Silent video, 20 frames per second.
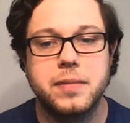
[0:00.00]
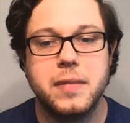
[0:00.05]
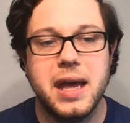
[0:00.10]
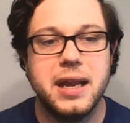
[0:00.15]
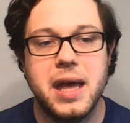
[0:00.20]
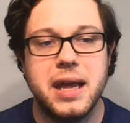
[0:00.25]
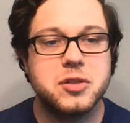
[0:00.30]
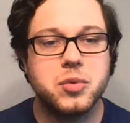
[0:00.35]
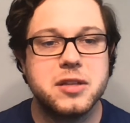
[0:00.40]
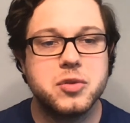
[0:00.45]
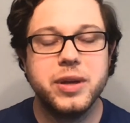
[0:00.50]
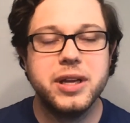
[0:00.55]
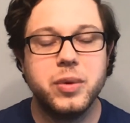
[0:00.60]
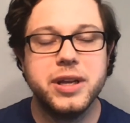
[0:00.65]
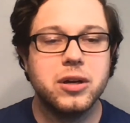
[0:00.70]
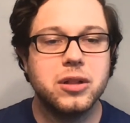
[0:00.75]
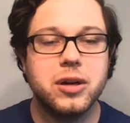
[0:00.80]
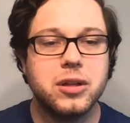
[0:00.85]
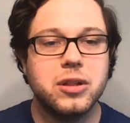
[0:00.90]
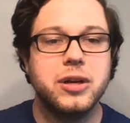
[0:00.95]
And as we
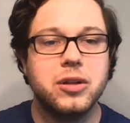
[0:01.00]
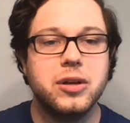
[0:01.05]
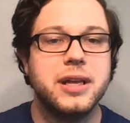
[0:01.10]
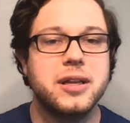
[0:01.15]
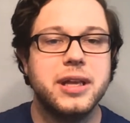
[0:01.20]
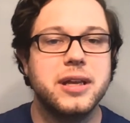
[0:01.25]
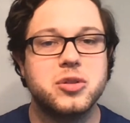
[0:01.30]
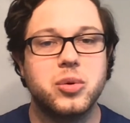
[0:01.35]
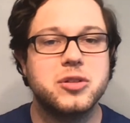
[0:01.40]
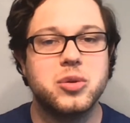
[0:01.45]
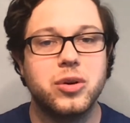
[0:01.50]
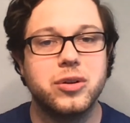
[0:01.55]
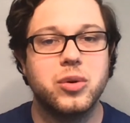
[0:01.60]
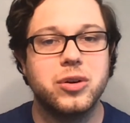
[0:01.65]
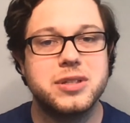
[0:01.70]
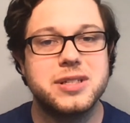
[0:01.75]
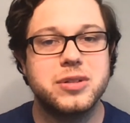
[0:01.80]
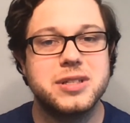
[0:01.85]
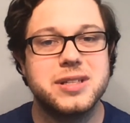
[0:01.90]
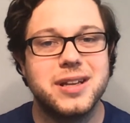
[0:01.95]
are looking
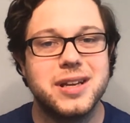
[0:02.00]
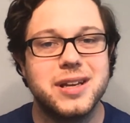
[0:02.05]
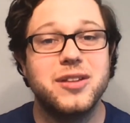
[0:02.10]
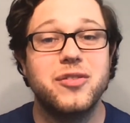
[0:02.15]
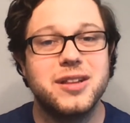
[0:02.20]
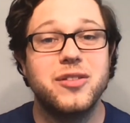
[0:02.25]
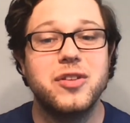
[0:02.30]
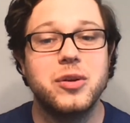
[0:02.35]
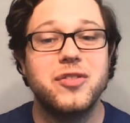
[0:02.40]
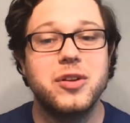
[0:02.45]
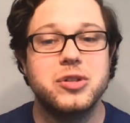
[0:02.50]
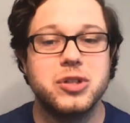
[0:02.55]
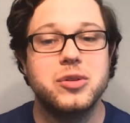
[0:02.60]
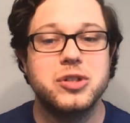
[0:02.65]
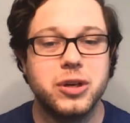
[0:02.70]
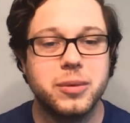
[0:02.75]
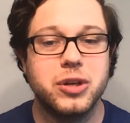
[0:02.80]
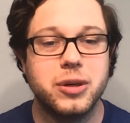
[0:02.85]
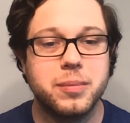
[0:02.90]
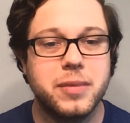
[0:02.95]
towards the
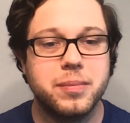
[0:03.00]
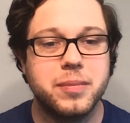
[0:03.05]
future,